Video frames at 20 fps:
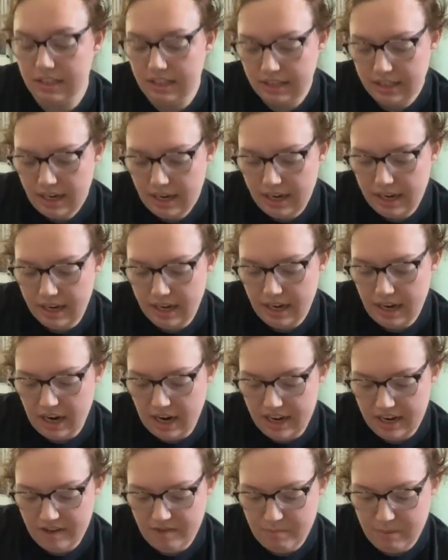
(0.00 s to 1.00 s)
instead,
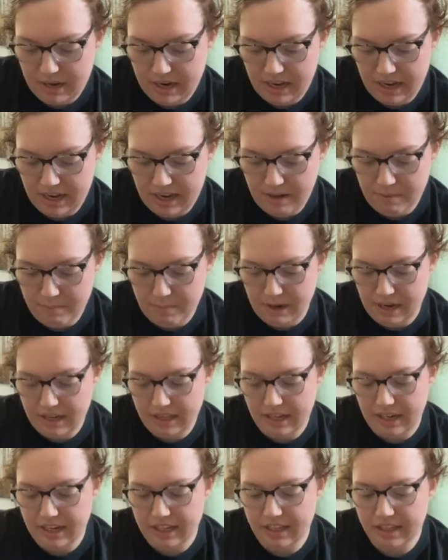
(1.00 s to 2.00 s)
I have been hit
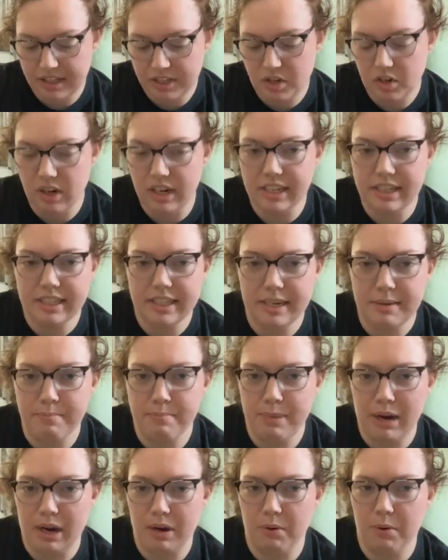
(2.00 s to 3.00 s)
by like this crazy
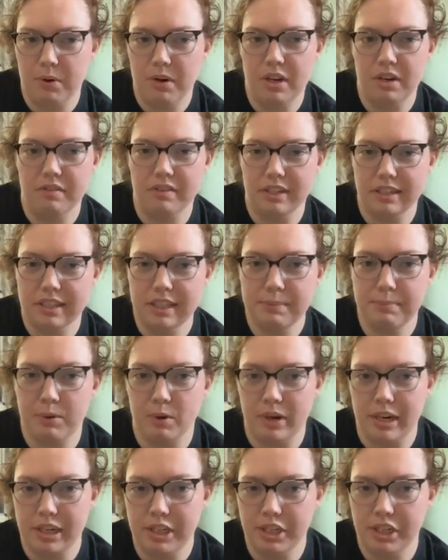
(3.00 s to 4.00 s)
bout of
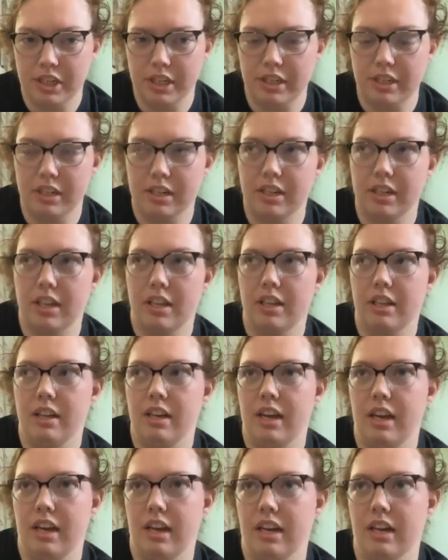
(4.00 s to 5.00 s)
inspiration
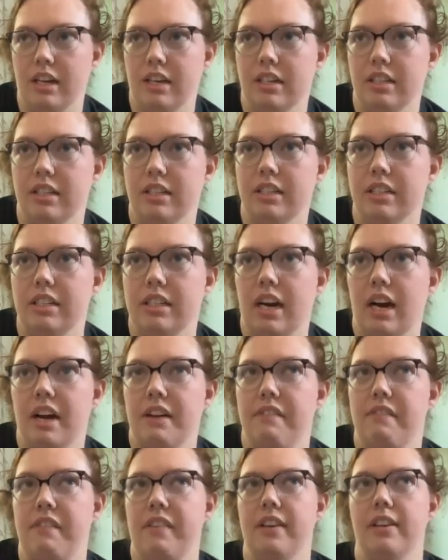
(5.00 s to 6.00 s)
and I